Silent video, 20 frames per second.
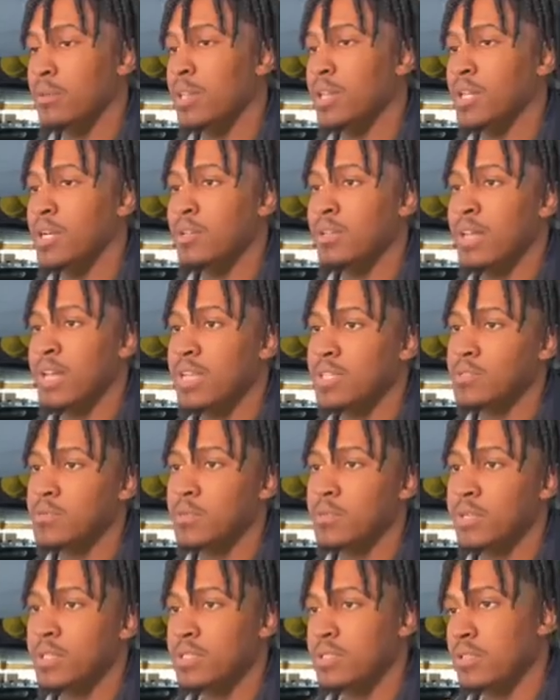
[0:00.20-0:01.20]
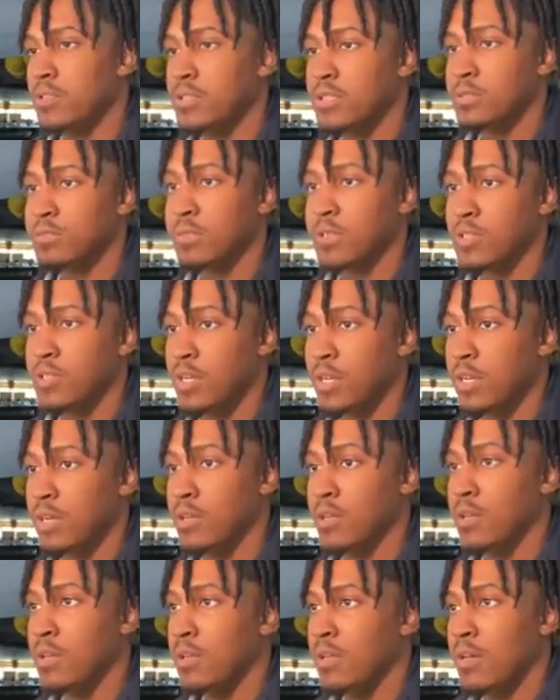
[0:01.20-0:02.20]
clear last week, so I've just been trying to
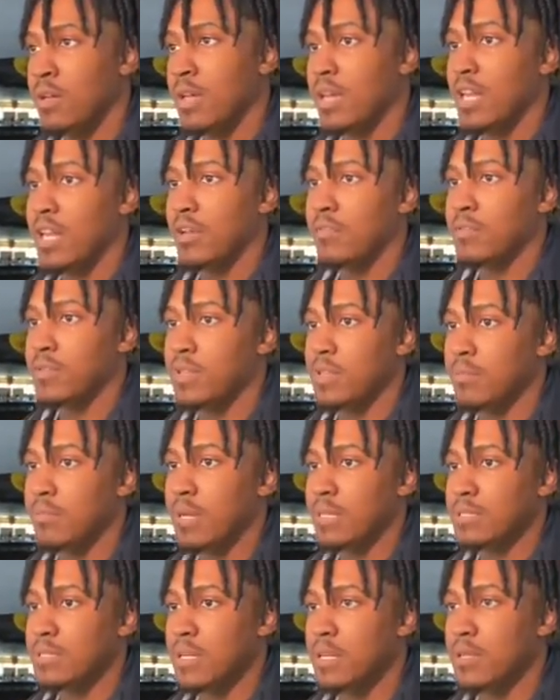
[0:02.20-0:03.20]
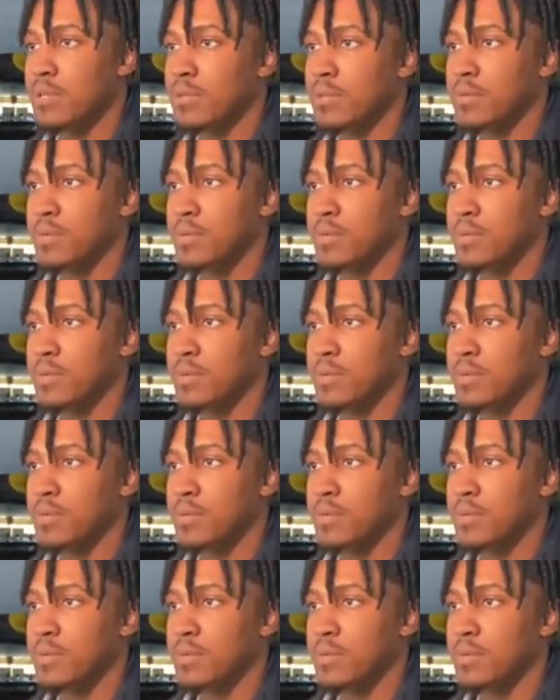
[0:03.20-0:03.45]
get everything back together.